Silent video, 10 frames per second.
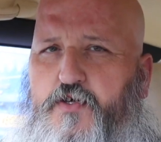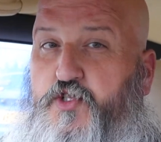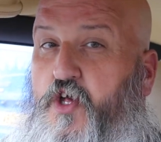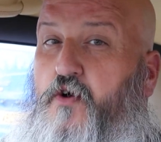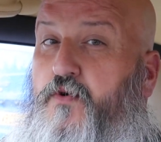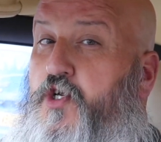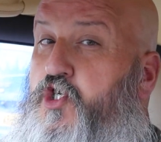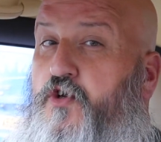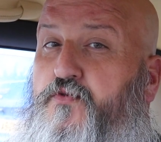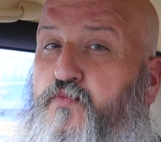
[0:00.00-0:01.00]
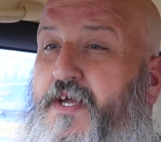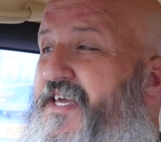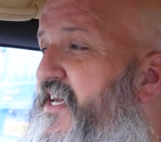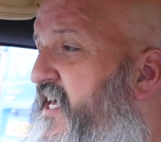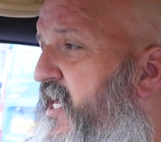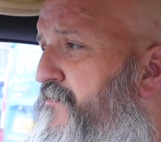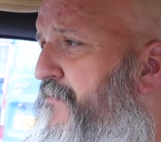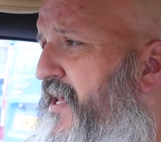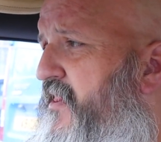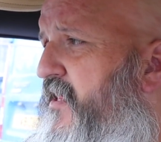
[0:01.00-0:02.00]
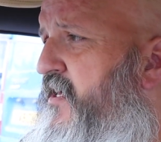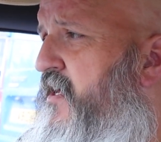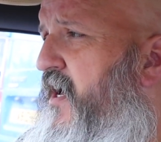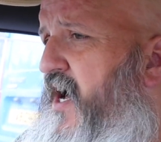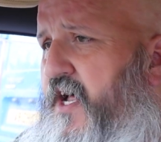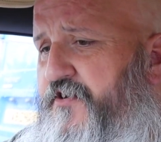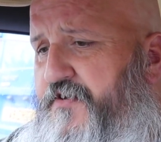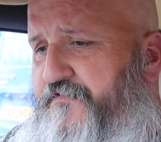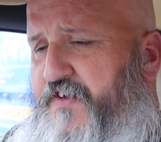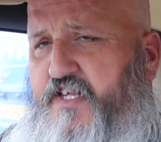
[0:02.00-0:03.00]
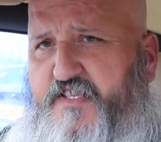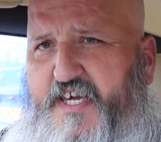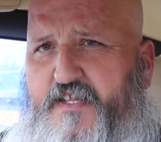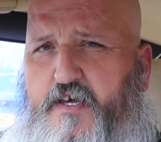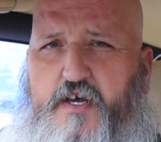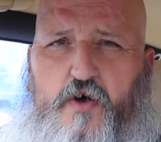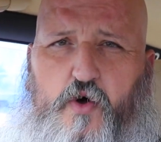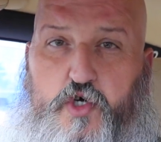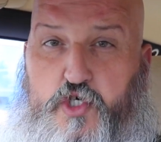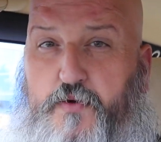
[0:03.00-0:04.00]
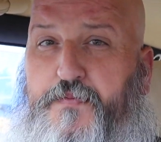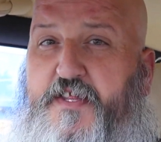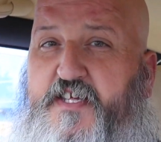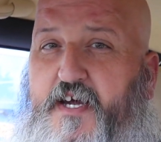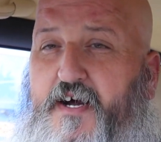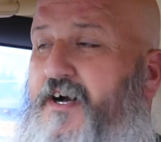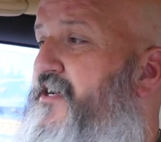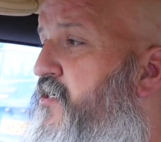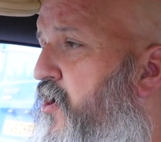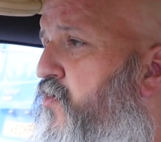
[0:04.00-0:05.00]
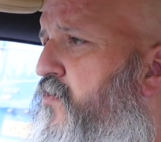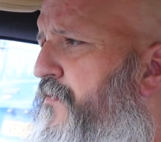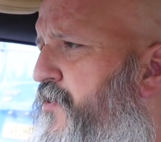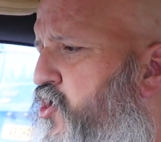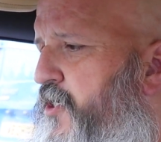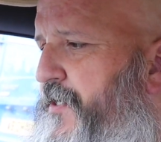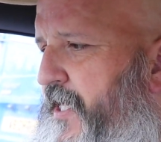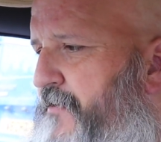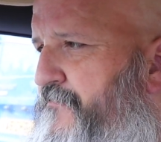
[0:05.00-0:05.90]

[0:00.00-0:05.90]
So, should we keep the Bentley and fix it, or should this car go the journey?